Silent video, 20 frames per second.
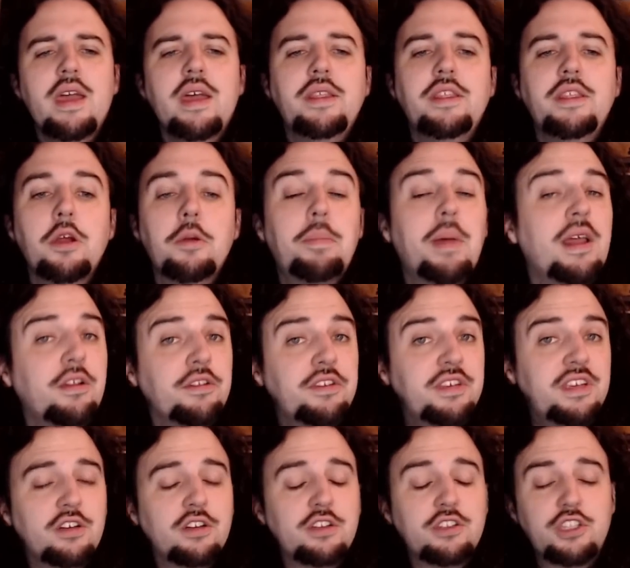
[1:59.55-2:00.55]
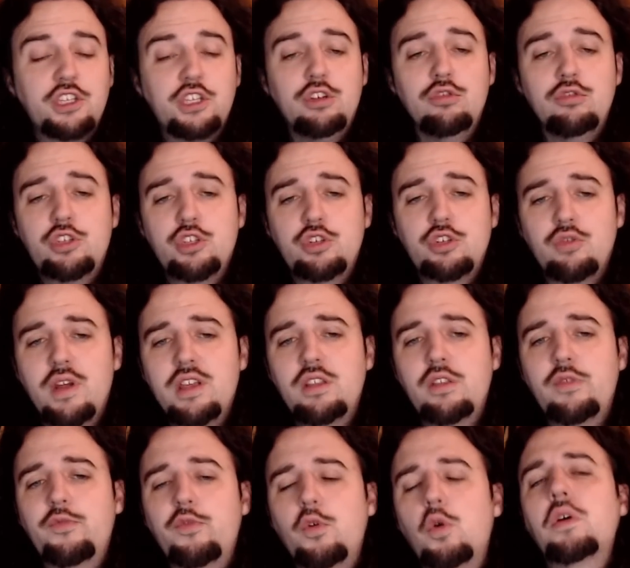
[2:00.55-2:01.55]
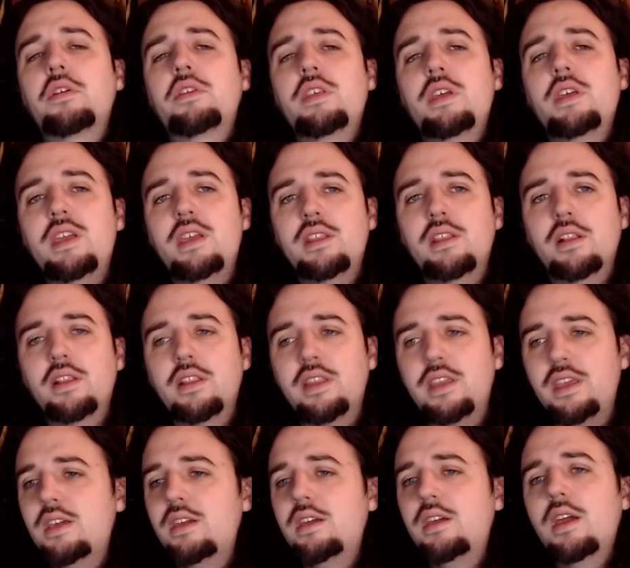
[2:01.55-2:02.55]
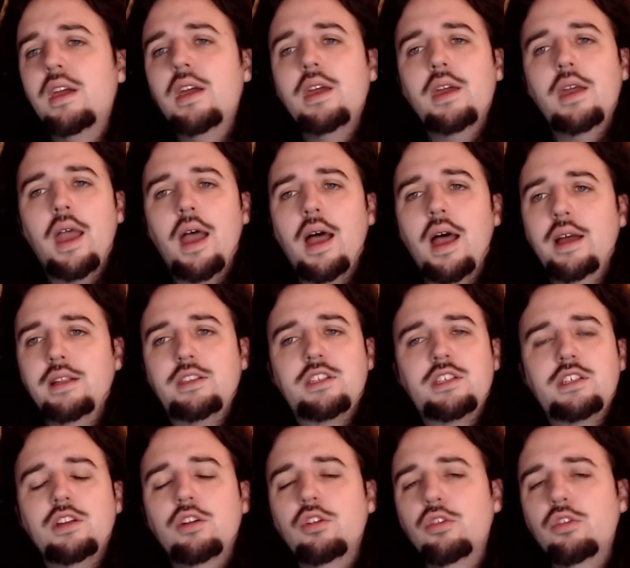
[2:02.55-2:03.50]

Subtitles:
Their penalty kill is a huge strength, 4th in the league. It's still